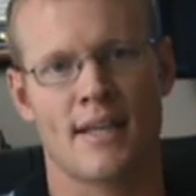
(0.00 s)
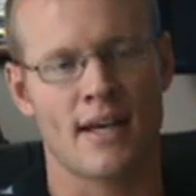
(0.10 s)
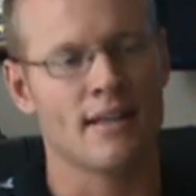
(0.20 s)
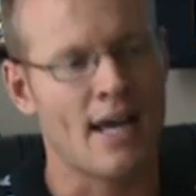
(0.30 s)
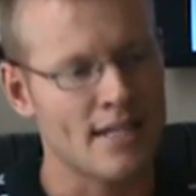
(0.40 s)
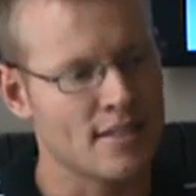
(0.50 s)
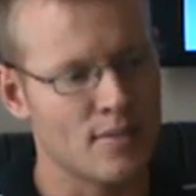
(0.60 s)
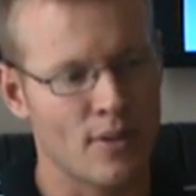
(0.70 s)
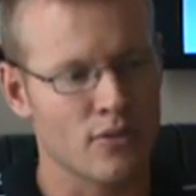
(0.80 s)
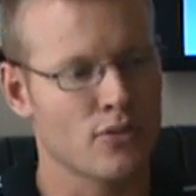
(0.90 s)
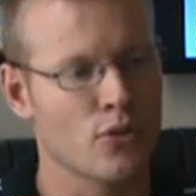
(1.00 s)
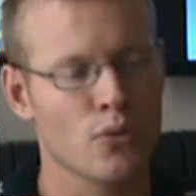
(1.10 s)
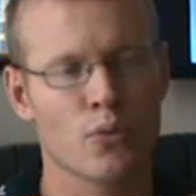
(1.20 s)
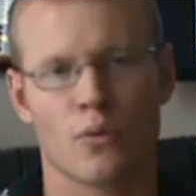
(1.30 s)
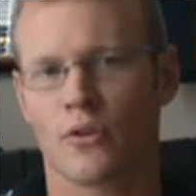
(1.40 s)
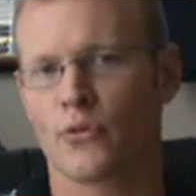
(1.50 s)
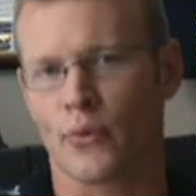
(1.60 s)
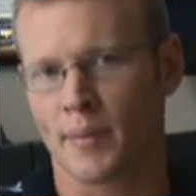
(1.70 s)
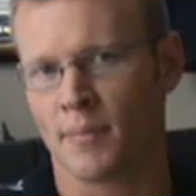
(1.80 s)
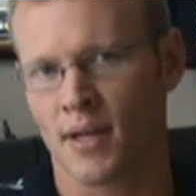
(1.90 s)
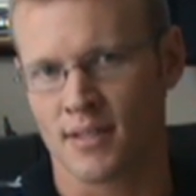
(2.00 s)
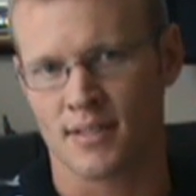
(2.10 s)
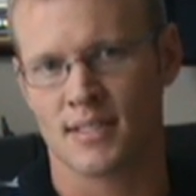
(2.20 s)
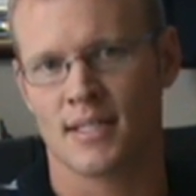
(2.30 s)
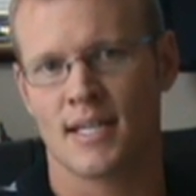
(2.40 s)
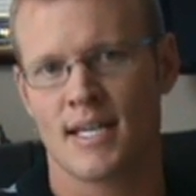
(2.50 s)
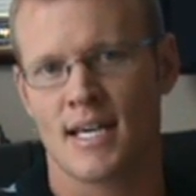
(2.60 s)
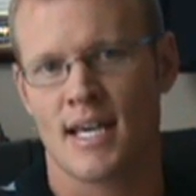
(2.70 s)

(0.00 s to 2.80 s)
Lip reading: and that lasted about 2 or 3 months,